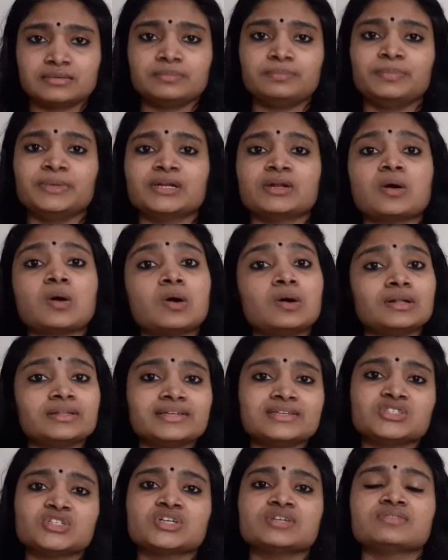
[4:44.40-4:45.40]
per all
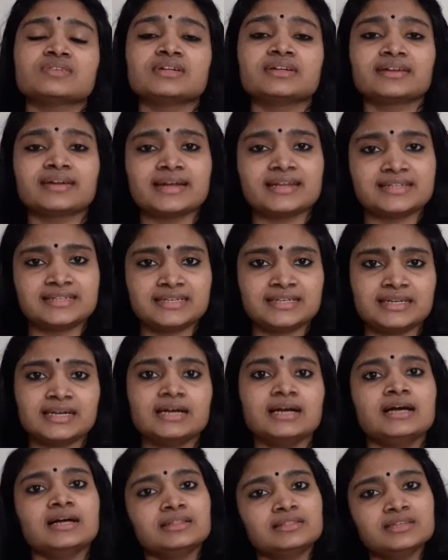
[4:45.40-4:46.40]
the general criteria,
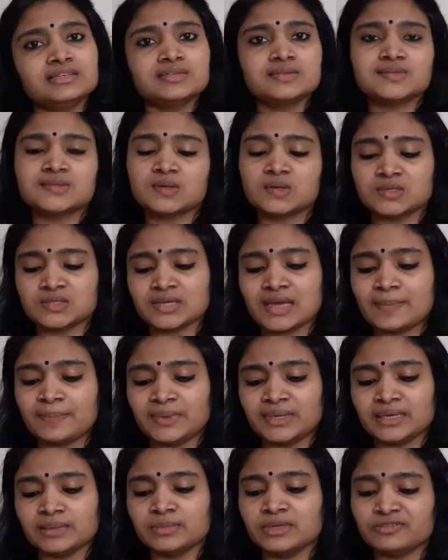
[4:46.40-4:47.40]
this is also
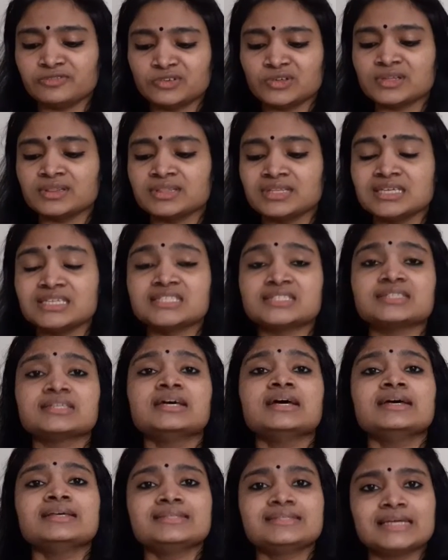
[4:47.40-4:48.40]
applicable for these
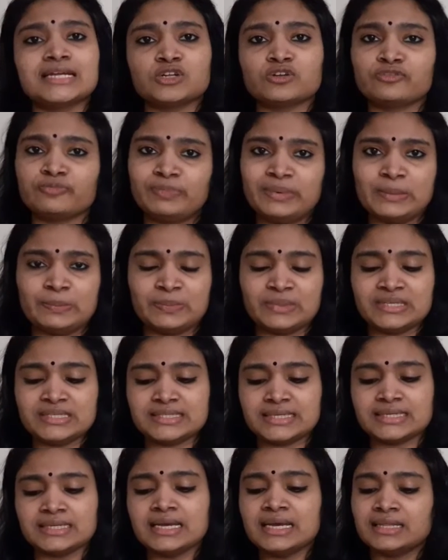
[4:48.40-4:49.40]
set of people,
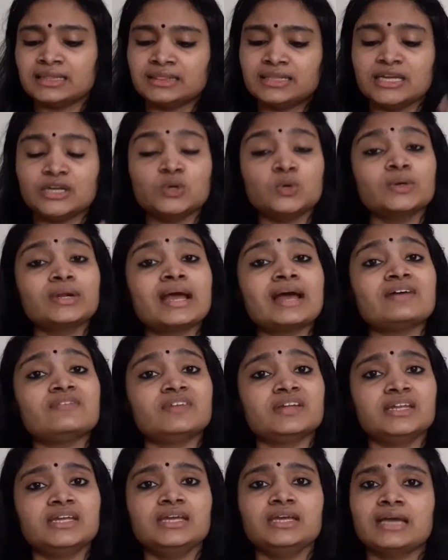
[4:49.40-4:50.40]
that they don't have
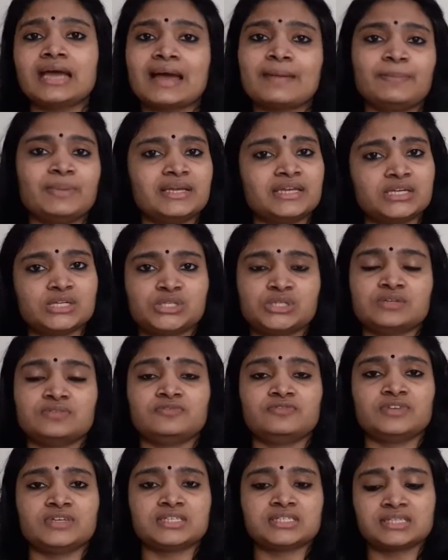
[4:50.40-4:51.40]
any application
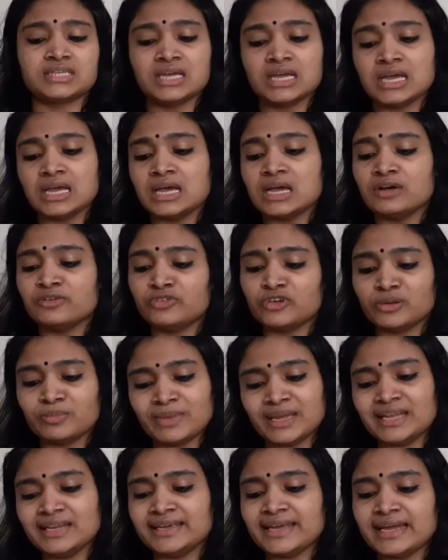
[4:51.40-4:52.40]
fees. For
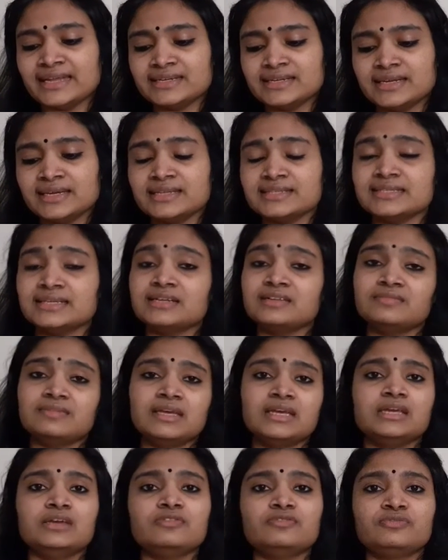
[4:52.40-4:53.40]
male candidates and
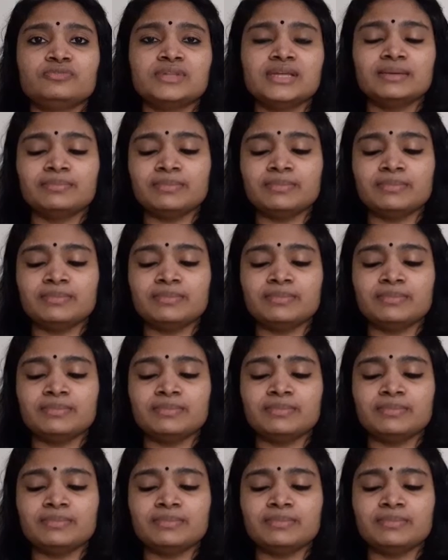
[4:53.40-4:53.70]
if